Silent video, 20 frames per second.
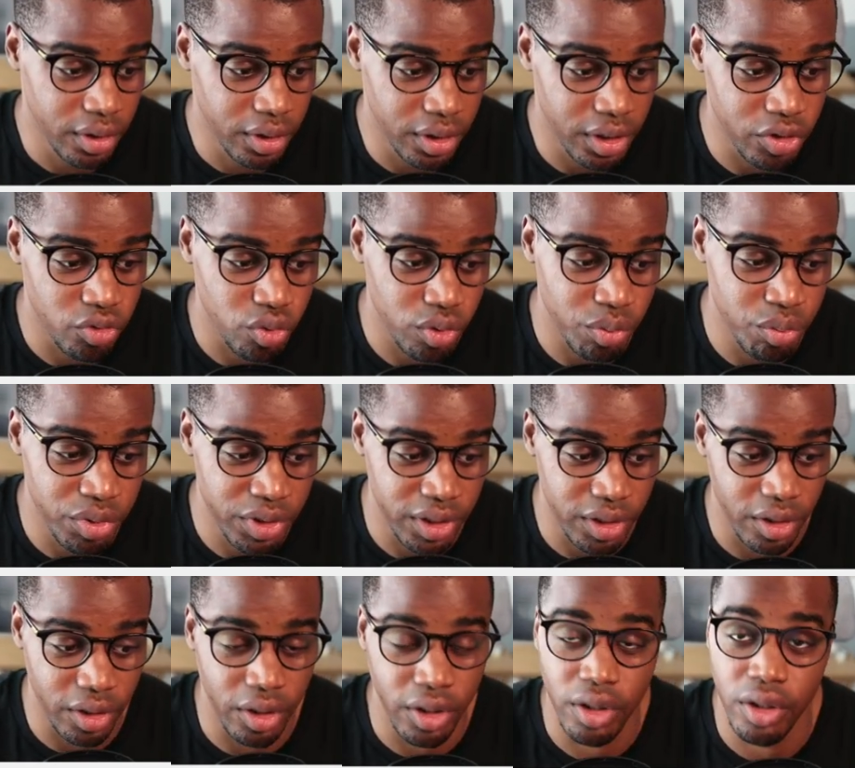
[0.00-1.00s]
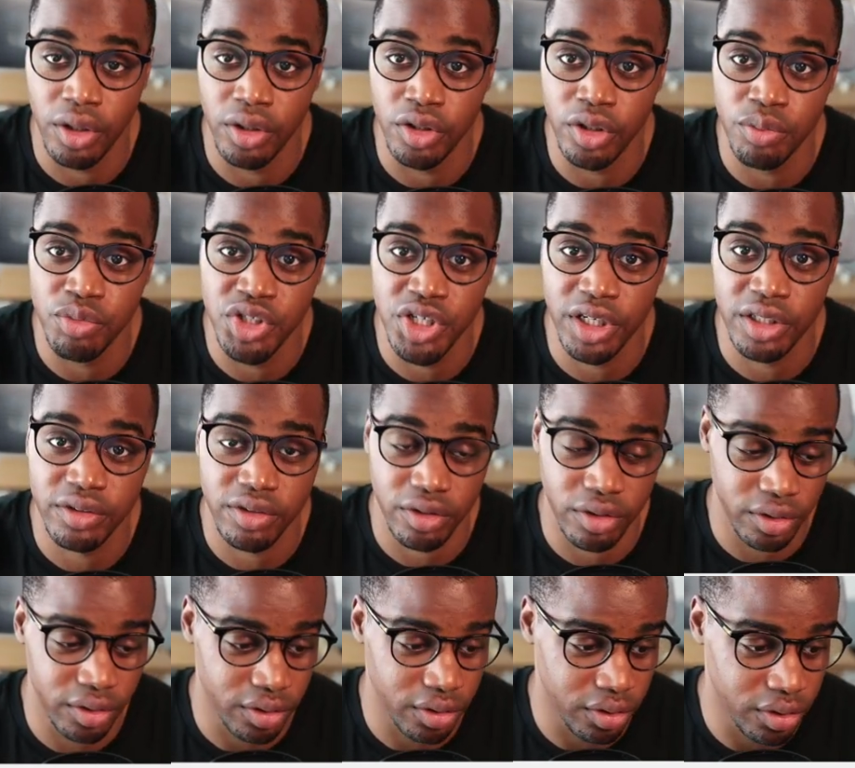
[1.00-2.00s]
It will be an object,
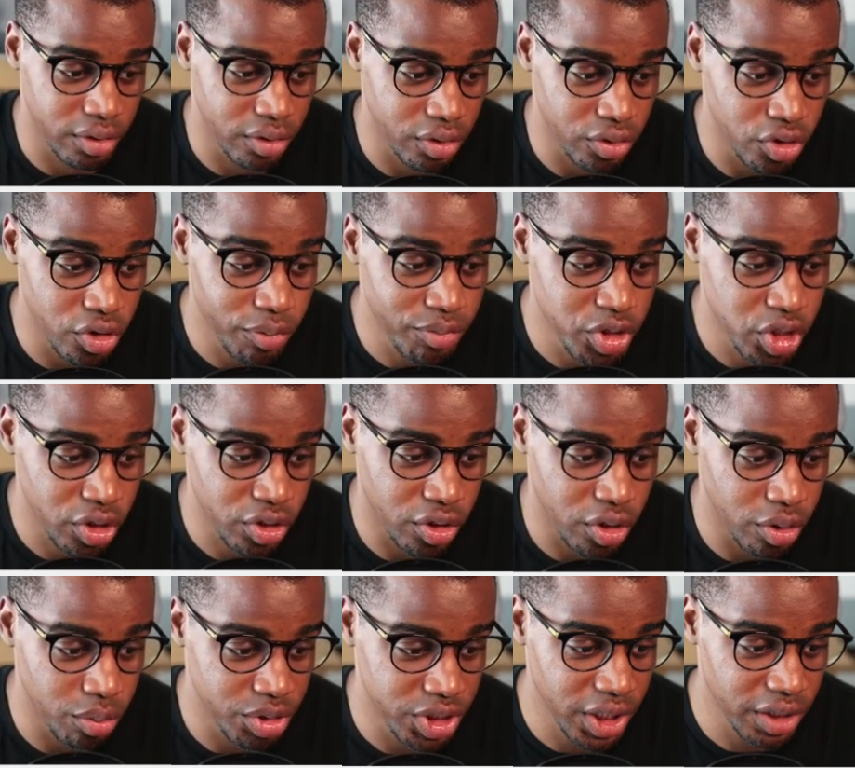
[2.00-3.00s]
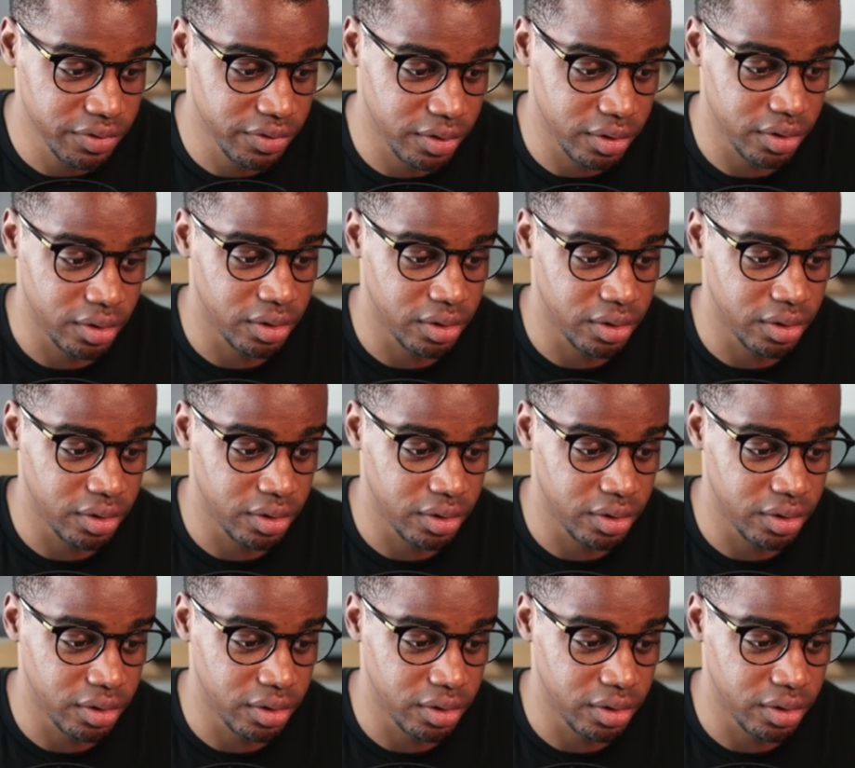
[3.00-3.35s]
uh, an option object.